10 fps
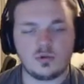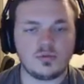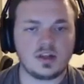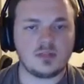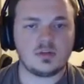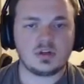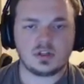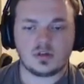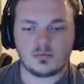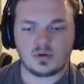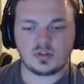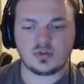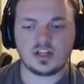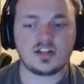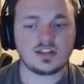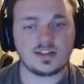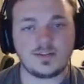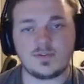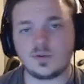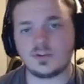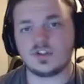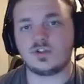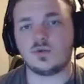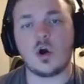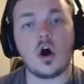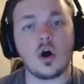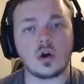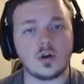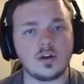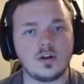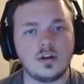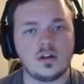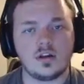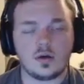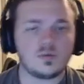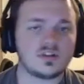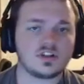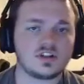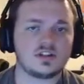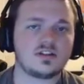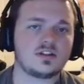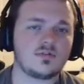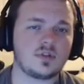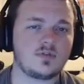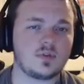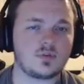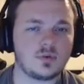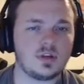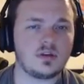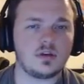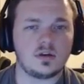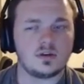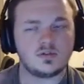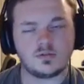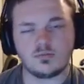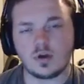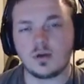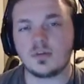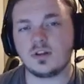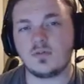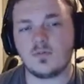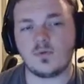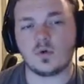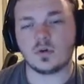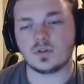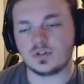replay the mission, but you change the difficulty to hard. Now, I wouldn't suggest this if you're level 3. You should probably be level 4